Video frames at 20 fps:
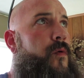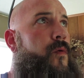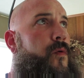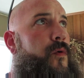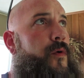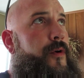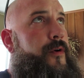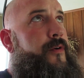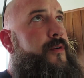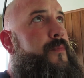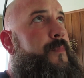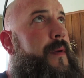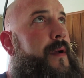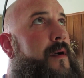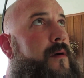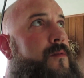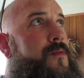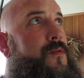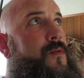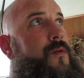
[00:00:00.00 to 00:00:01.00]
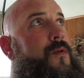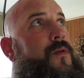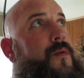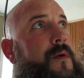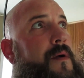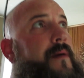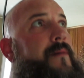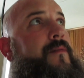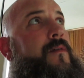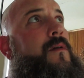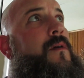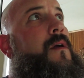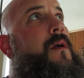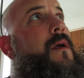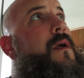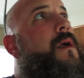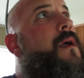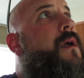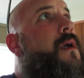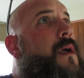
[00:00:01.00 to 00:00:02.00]
or your spouse or whoever,
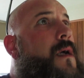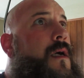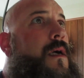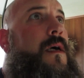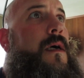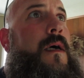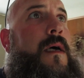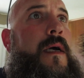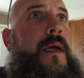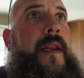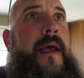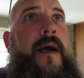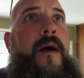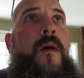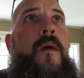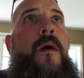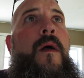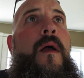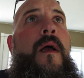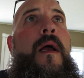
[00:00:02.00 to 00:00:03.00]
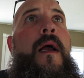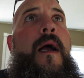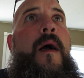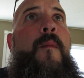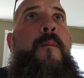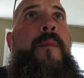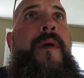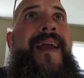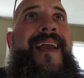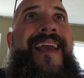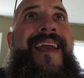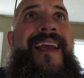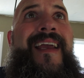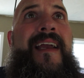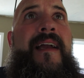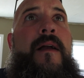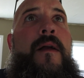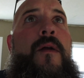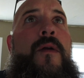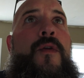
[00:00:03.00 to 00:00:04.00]
uh, and how how
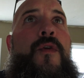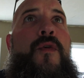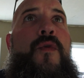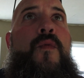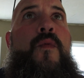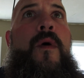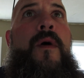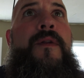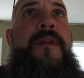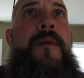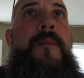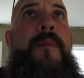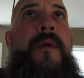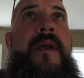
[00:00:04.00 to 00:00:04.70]
picky you want to